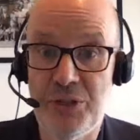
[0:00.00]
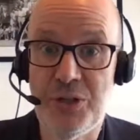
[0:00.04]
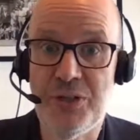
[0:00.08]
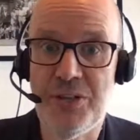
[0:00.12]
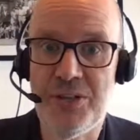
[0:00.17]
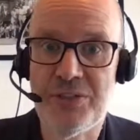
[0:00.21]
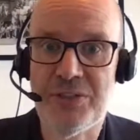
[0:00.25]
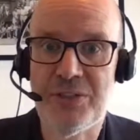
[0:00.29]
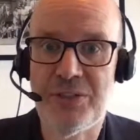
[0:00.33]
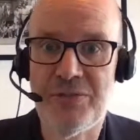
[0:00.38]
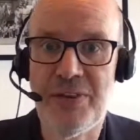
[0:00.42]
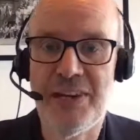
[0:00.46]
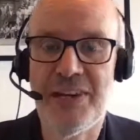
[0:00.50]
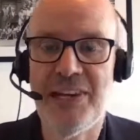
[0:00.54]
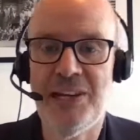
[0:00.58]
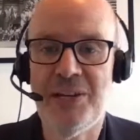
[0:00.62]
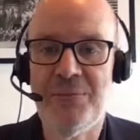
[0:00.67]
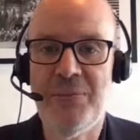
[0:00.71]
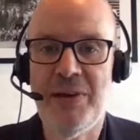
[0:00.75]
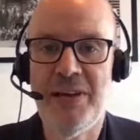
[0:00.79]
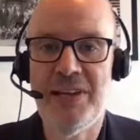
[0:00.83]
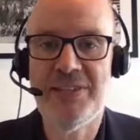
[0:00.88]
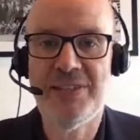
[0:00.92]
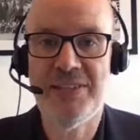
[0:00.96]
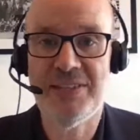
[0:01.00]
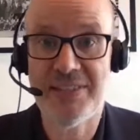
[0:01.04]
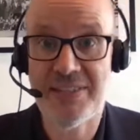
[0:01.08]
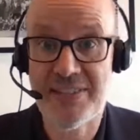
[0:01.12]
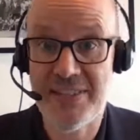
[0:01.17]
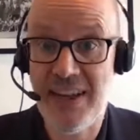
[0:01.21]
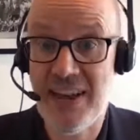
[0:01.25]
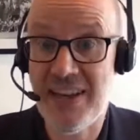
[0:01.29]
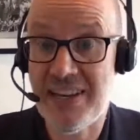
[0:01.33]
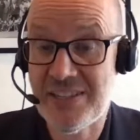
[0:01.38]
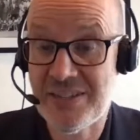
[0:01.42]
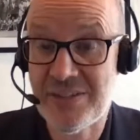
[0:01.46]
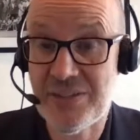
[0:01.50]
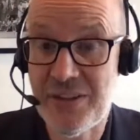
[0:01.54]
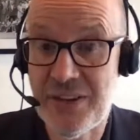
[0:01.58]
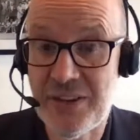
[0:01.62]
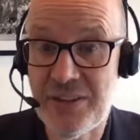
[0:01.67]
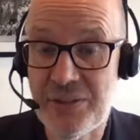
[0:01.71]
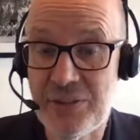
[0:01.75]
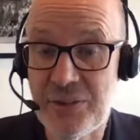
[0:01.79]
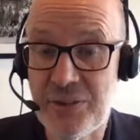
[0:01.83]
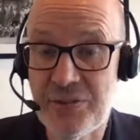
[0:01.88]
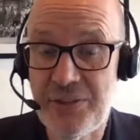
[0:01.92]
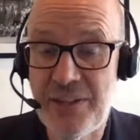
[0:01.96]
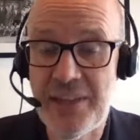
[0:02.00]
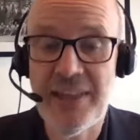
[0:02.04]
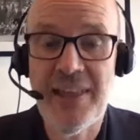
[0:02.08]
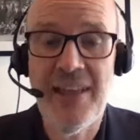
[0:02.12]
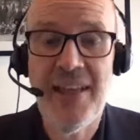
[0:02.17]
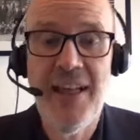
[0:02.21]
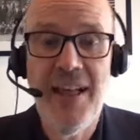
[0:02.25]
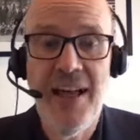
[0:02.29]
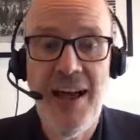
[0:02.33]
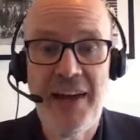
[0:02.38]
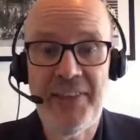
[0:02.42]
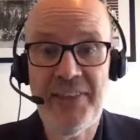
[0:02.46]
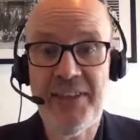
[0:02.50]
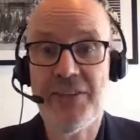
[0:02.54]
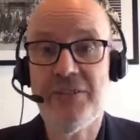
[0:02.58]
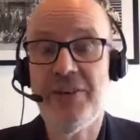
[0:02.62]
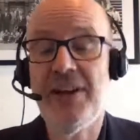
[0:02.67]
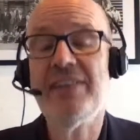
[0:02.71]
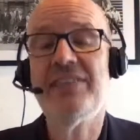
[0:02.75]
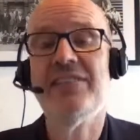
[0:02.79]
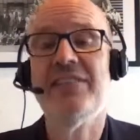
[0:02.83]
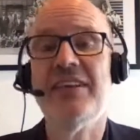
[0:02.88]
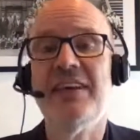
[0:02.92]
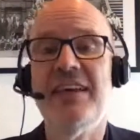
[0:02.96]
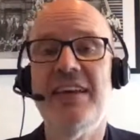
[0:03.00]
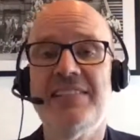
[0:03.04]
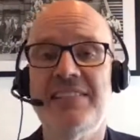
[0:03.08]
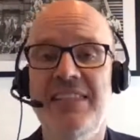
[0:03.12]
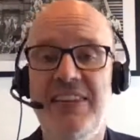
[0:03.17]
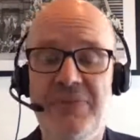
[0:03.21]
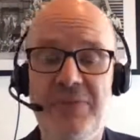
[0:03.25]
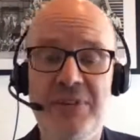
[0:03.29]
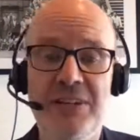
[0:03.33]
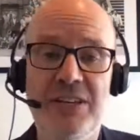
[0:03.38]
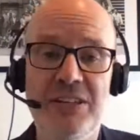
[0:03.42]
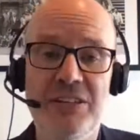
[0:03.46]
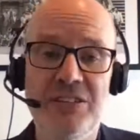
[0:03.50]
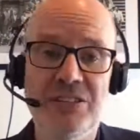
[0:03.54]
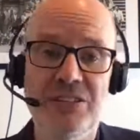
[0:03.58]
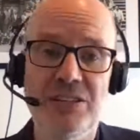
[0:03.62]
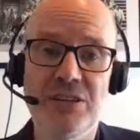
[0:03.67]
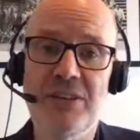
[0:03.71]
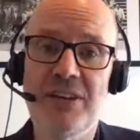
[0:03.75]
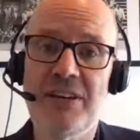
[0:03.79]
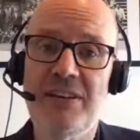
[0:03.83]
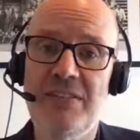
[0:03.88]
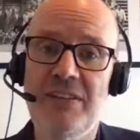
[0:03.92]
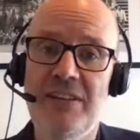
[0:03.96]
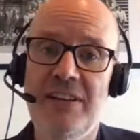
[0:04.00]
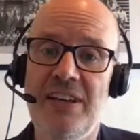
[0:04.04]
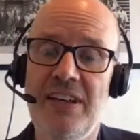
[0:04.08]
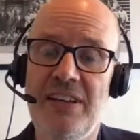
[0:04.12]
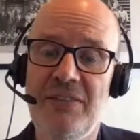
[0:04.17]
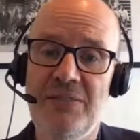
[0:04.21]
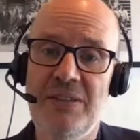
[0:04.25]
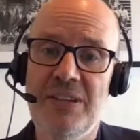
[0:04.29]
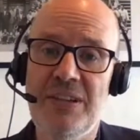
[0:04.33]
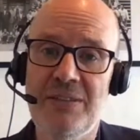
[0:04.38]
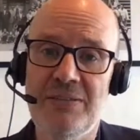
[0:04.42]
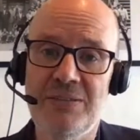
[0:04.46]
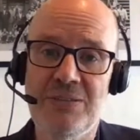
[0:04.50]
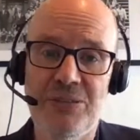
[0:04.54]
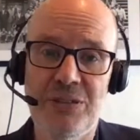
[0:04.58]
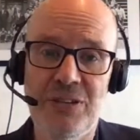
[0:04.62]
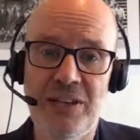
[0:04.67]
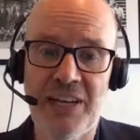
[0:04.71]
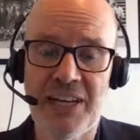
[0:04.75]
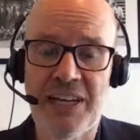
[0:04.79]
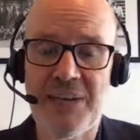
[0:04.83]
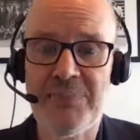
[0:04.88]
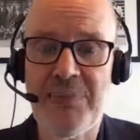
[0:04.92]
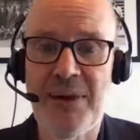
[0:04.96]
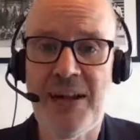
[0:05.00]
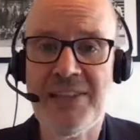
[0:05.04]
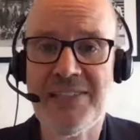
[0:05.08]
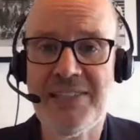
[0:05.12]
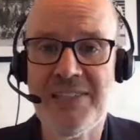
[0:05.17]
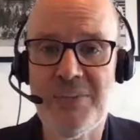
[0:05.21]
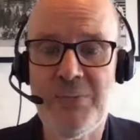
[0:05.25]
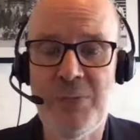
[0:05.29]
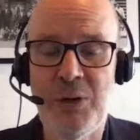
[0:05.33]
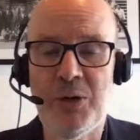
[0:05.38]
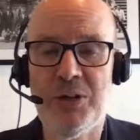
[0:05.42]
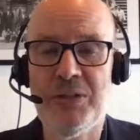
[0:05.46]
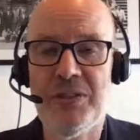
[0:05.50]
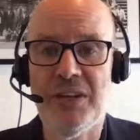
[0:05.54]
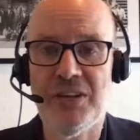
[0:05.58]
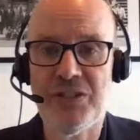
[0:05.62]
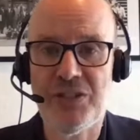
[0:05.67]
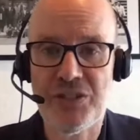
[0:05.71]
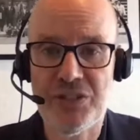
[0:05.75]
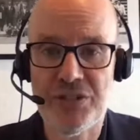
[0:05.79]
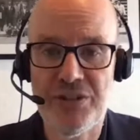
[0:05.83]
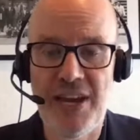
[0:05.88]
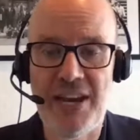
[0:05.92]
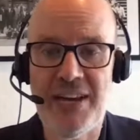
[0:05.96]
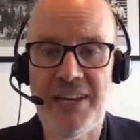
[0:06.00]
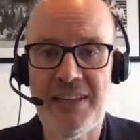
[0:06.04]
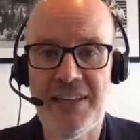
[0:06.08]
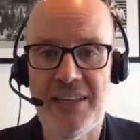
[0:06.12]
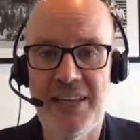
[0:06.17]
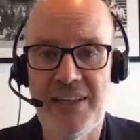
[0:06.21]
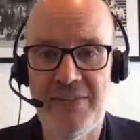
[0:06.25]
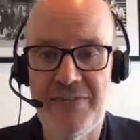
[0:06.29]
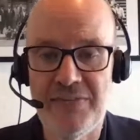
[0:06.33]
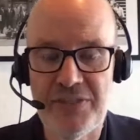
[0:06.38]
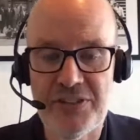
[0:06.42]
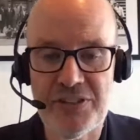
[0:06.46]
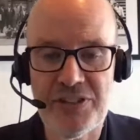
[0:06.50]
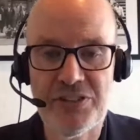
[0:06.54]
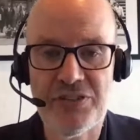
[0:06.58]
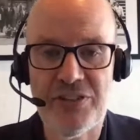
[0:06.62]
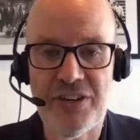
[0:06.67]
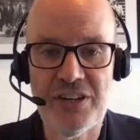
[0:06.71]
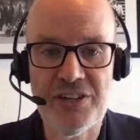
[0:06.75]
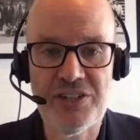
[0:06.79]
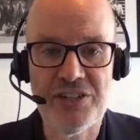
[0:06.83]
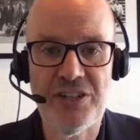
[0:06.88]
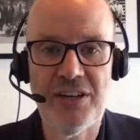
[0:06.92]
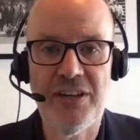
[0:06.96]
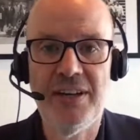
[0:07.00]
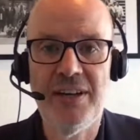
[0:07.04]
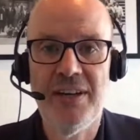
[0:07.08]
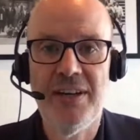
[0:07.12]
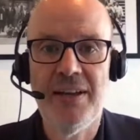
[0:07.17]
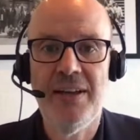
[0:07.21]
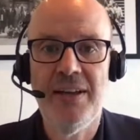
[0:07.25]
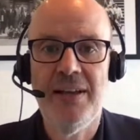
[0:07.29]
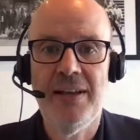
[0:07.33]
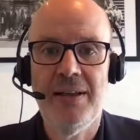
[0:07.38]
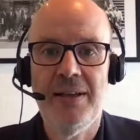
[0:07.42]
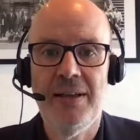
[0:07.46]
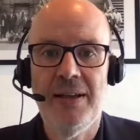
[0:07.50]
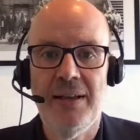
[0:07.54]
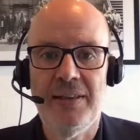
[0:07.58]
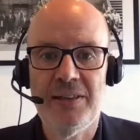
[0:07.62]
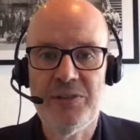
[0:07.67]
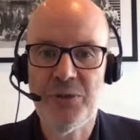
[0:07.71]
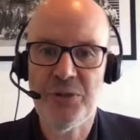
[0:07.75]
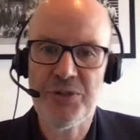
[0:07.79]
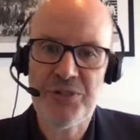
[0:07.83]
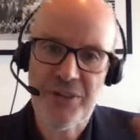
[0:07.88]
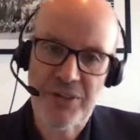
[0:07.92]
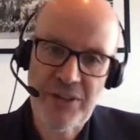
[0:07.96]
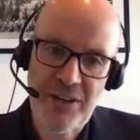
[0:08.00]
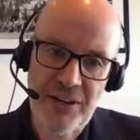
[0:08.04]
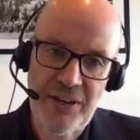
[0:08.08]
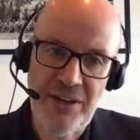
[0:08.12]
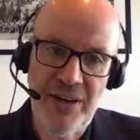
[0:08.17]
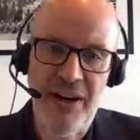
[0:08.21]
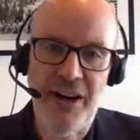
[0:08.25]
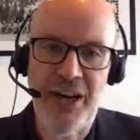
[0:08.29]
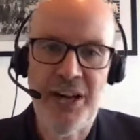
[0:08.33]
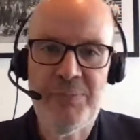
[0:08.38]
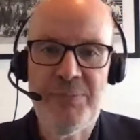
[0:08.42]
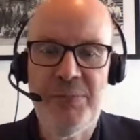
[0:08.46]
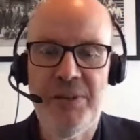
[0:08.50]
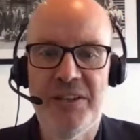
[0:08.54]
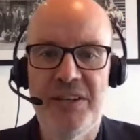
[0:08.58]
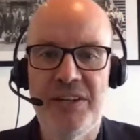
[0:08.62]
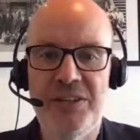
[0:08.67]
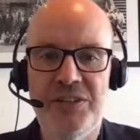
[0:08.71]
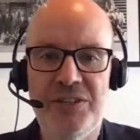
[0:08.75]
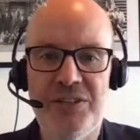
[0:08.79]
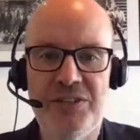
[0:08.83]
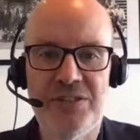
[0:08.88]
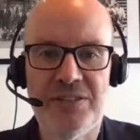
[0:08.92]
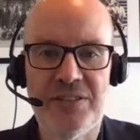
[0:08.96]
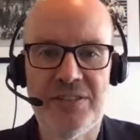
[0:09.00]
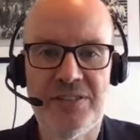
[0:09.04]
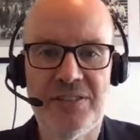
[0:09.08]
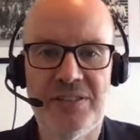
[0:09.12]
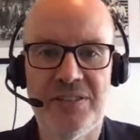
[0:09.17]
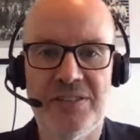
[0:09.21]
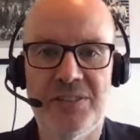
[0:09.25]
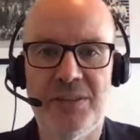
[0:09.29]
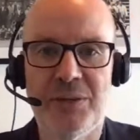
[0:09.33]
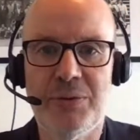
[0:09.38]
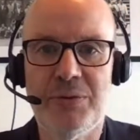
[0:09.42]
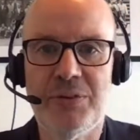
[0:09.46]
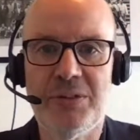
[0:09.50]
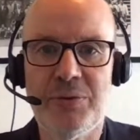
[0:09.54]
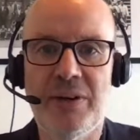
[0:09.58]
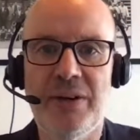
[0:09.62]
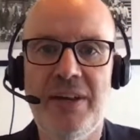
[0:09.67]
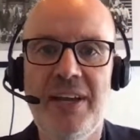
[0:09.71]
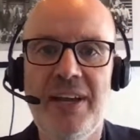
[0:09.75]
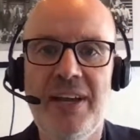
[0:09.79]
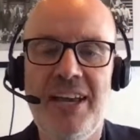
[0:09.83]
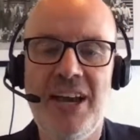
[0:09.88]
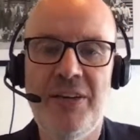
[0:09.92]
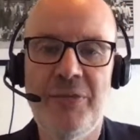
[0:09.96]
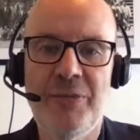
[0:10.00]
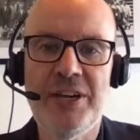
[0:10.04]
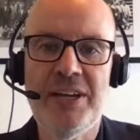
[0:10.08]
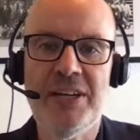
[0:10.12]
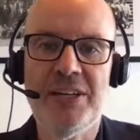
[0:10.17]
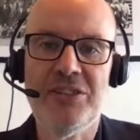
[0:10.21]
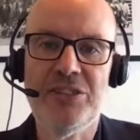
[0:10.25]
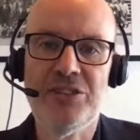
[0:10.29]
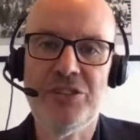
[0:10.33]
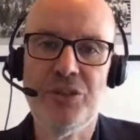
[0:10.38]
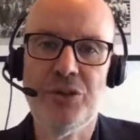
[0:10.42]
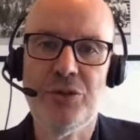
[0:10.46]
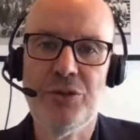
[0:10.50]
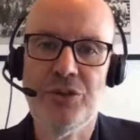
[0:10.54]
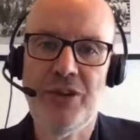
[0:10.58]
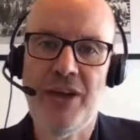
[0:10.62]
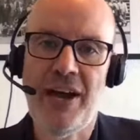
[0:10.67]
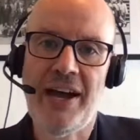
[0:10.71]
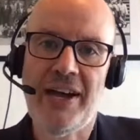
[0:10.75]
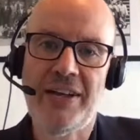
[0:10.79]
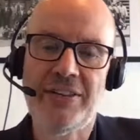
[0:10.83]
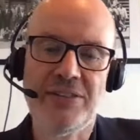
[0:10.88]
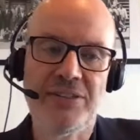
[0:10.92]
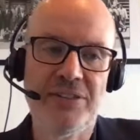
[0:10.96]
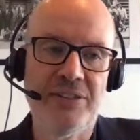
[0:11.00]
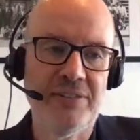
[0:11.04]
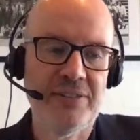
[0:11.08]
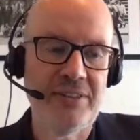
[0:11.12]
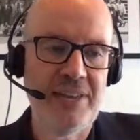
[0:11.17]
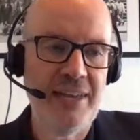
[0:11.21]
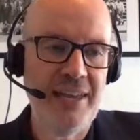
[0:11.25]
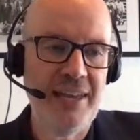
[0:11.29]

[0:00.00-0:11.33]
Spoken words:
do this on a regular basis. That's a critical thing. And the great thing is if we can do that capacity building, that training, that infrastructure, there's also kind of IP issues to deal with as well. If we can do that